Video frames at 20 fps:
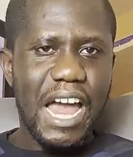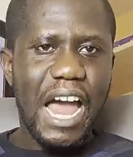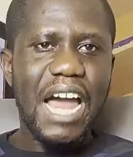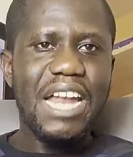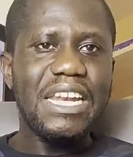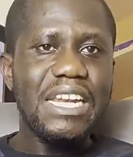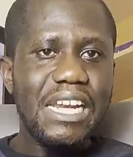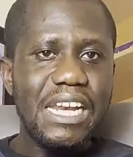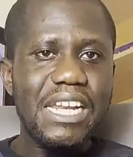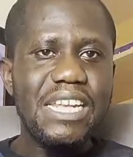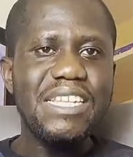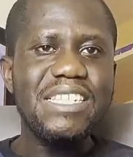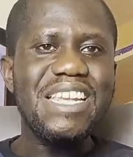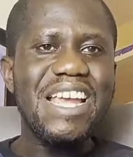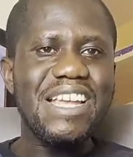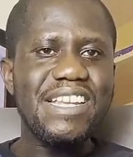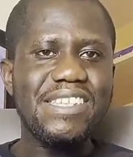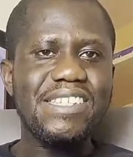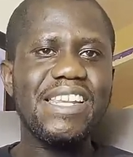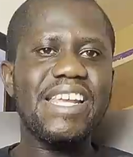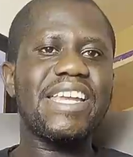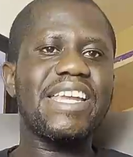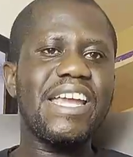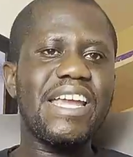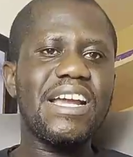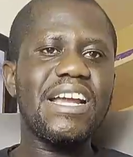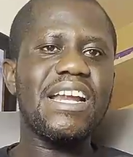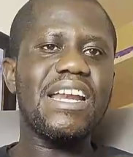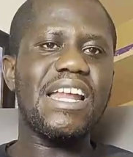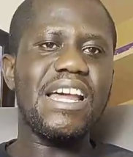At least a
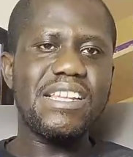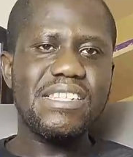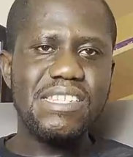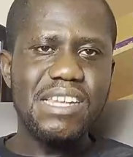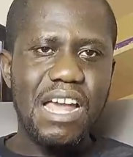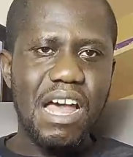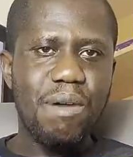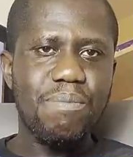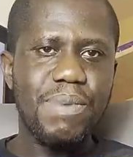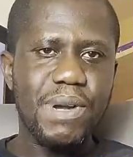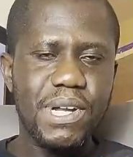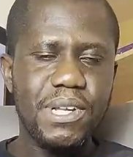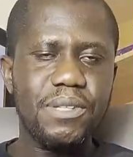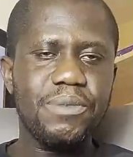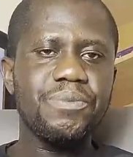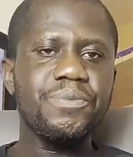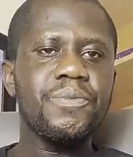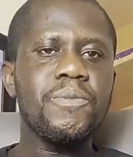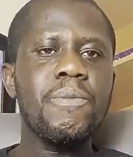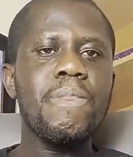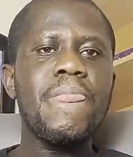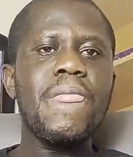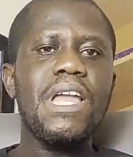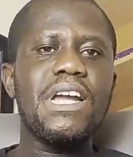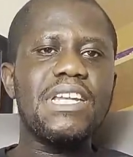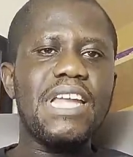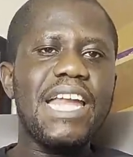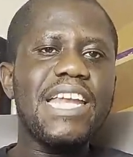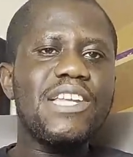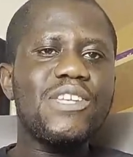second class upper.
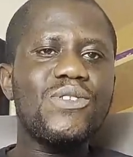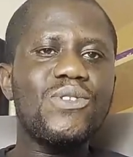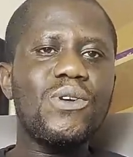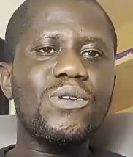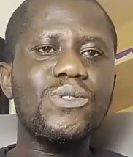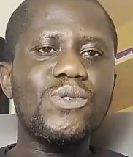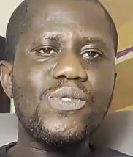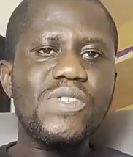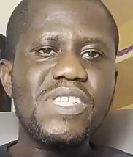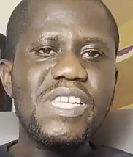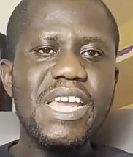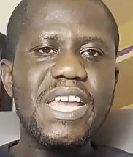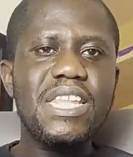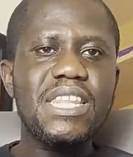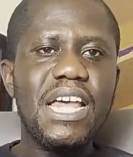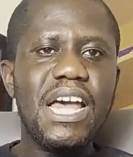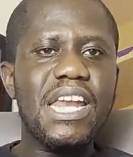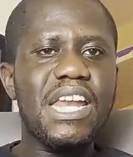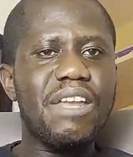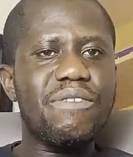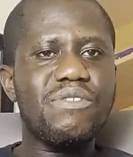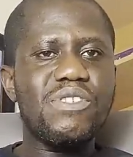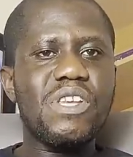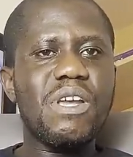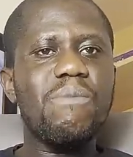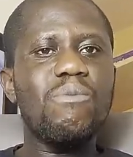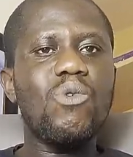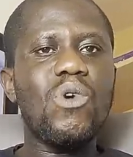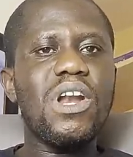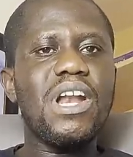That is not to say that if
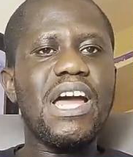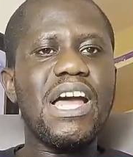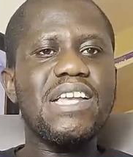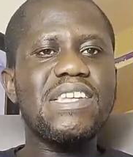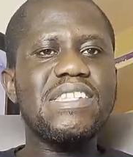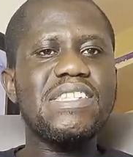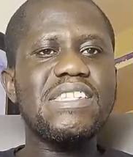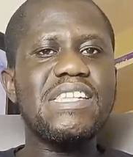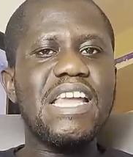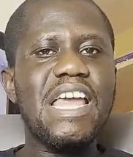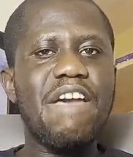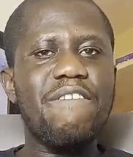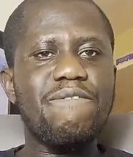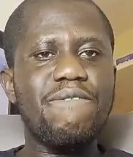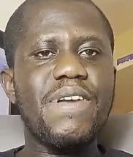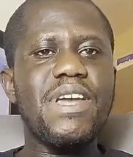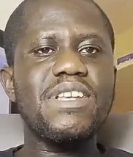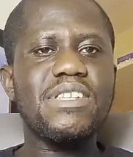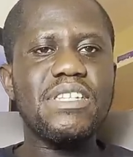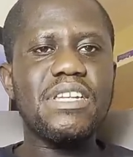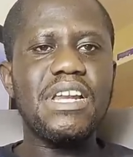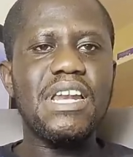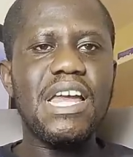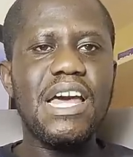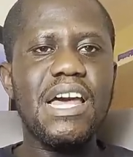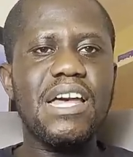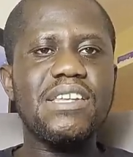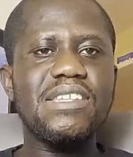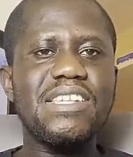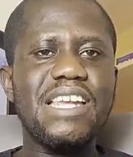someone has a first
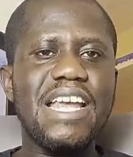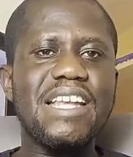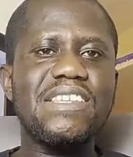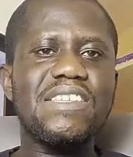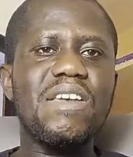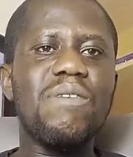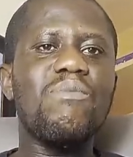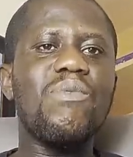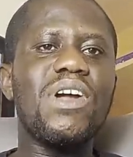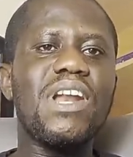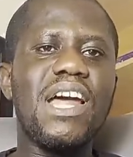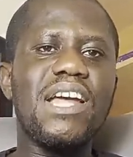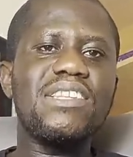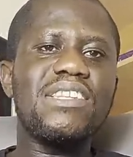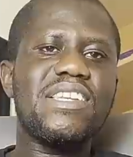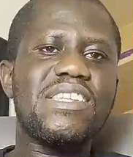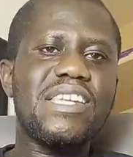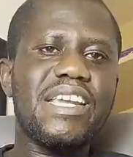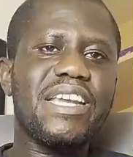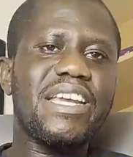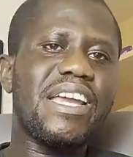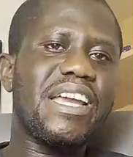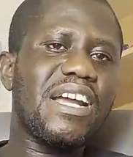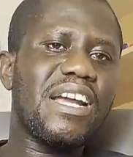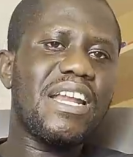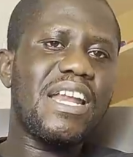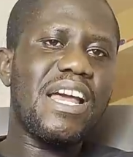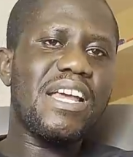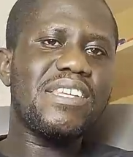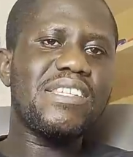class and someone has a second
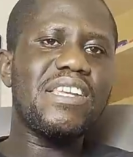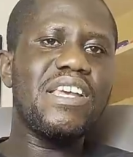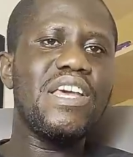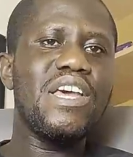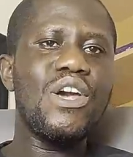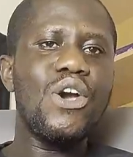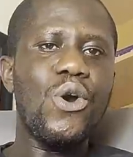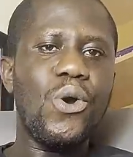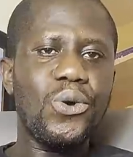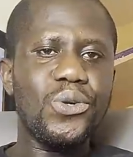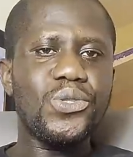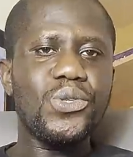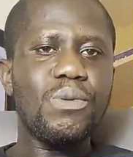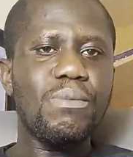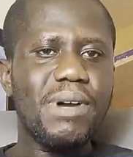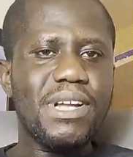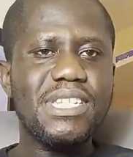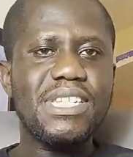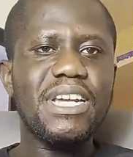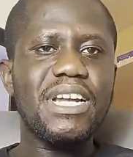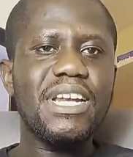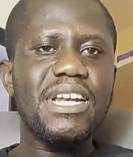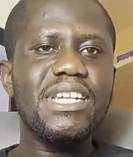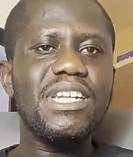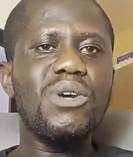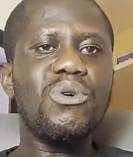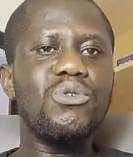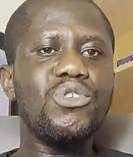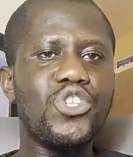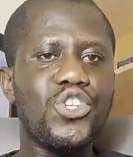class, automatically
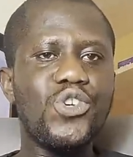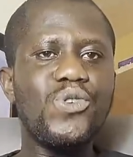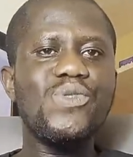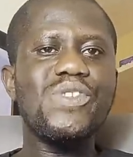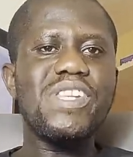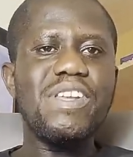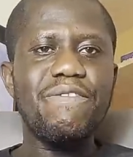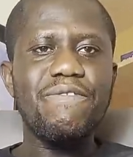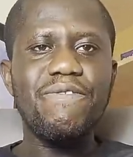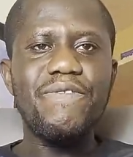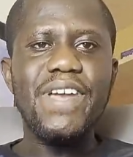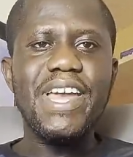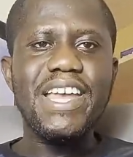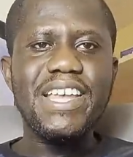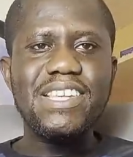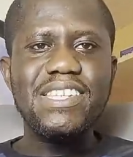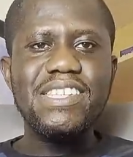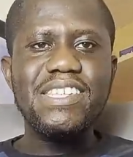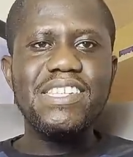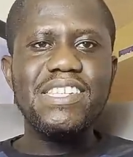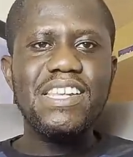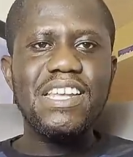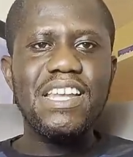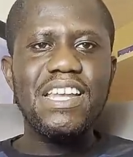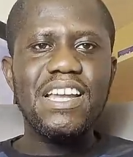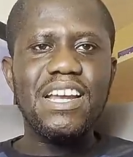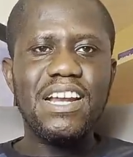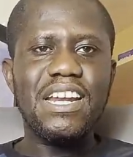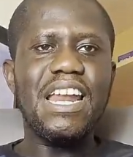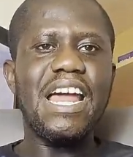they will choose the first
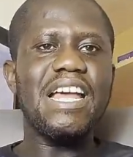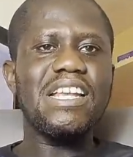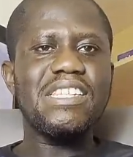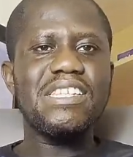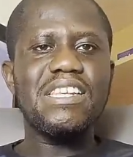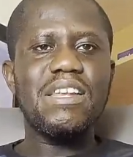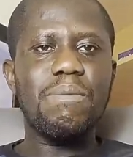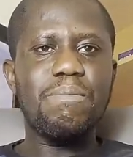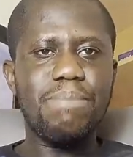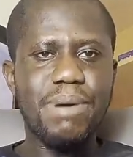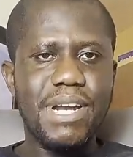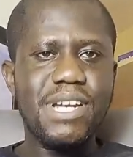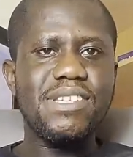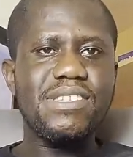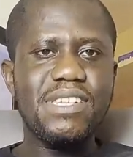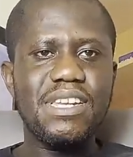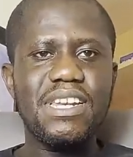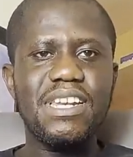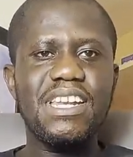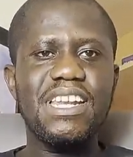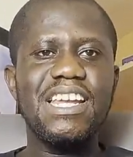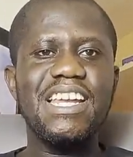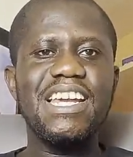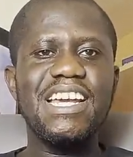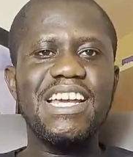class person.